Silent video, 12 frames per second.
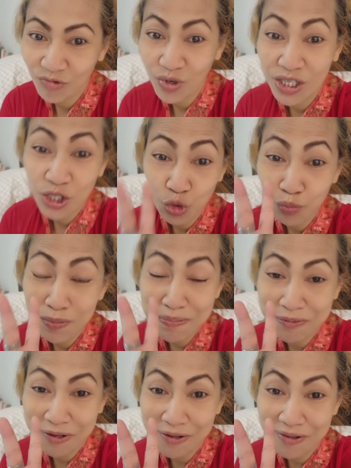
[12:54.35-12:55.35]
When two
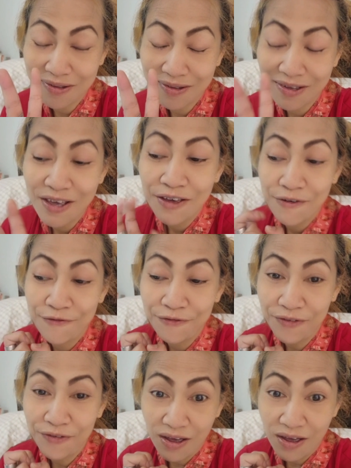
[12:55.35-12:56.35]
people
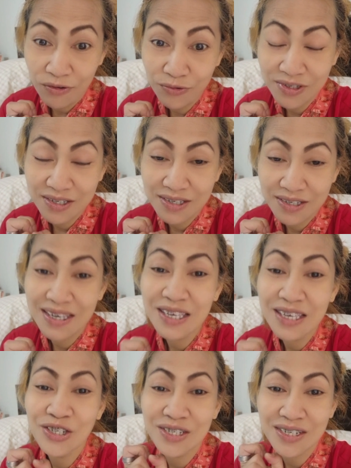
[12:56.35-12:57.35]
found
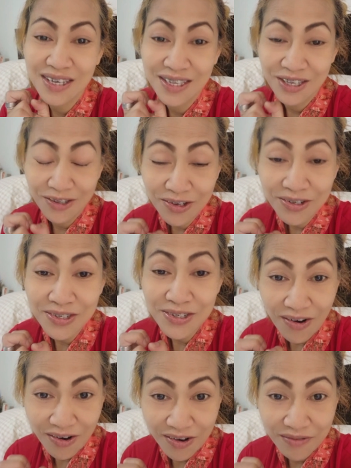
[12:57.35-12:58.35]
each in other's
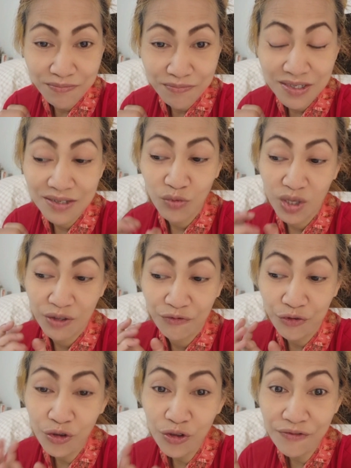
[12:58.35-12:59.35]
arms with
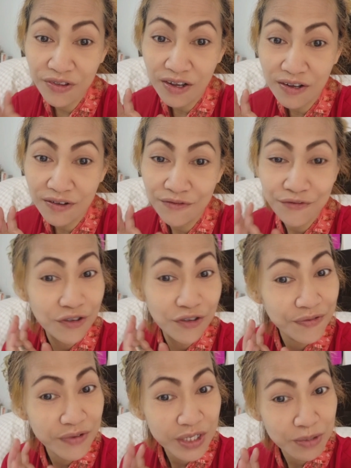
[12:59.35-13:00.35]
full of love,
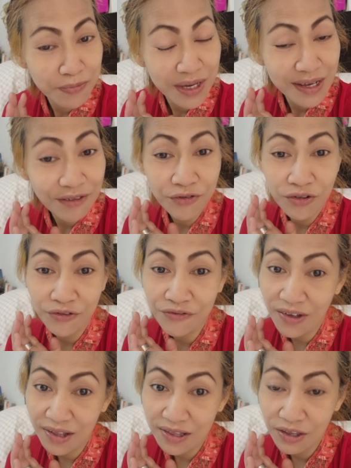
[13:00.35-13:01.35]
full of respect, full of
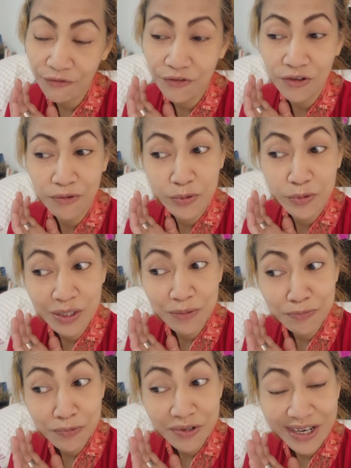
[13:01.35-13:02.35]
value, full of
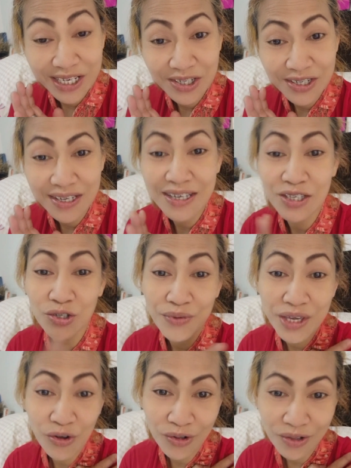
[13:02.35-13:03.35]
reciprocation, and
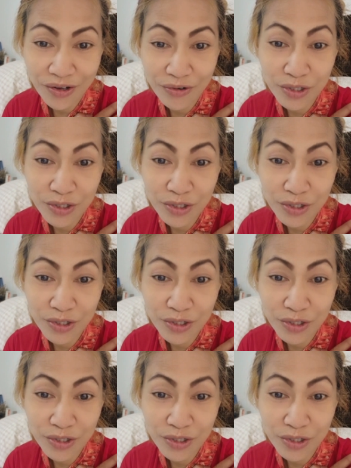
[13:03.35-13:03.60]
doing all their